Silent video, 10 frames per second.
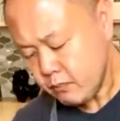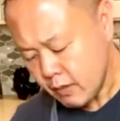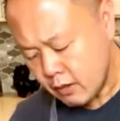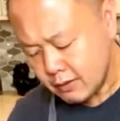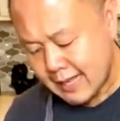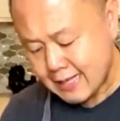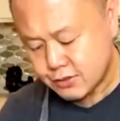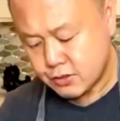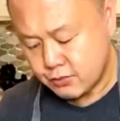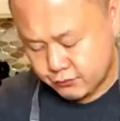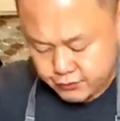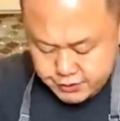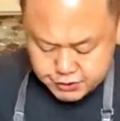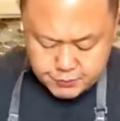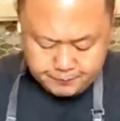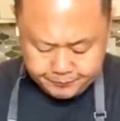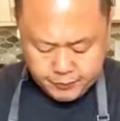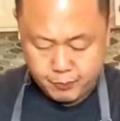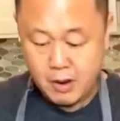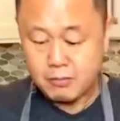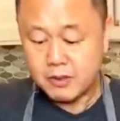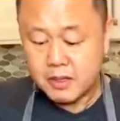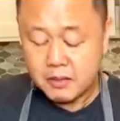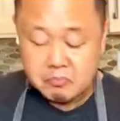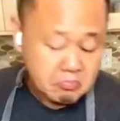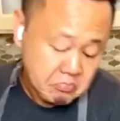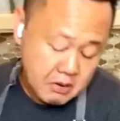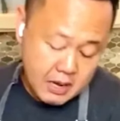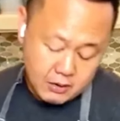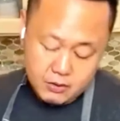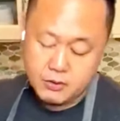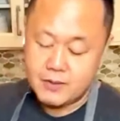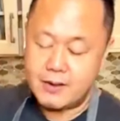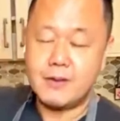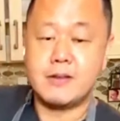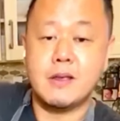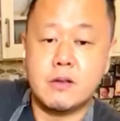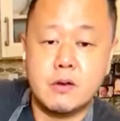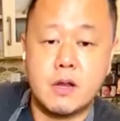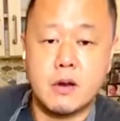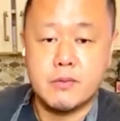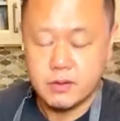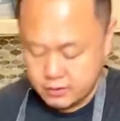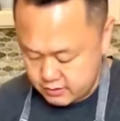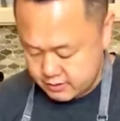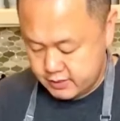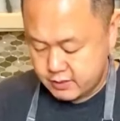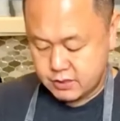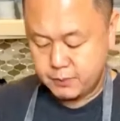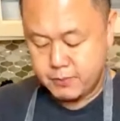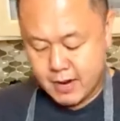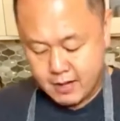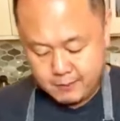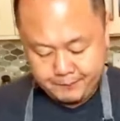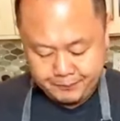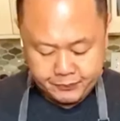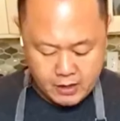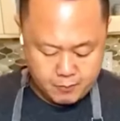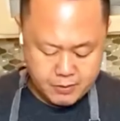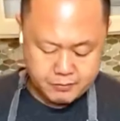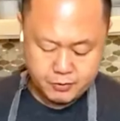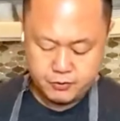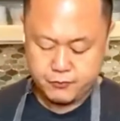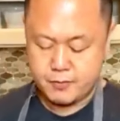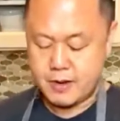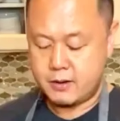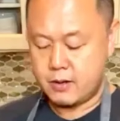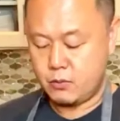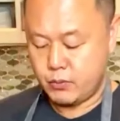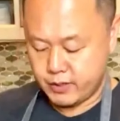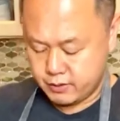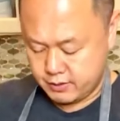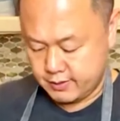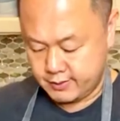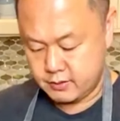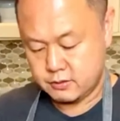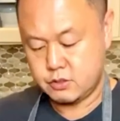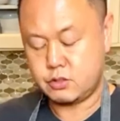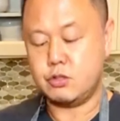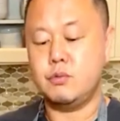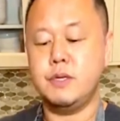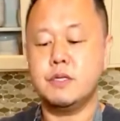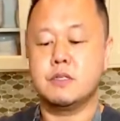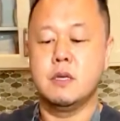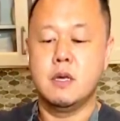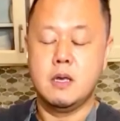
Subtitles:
It'll last in the fridge probably, I don't know, if I take good care of it in a zippy bag, I'm probably good for about a week to 2 weeks.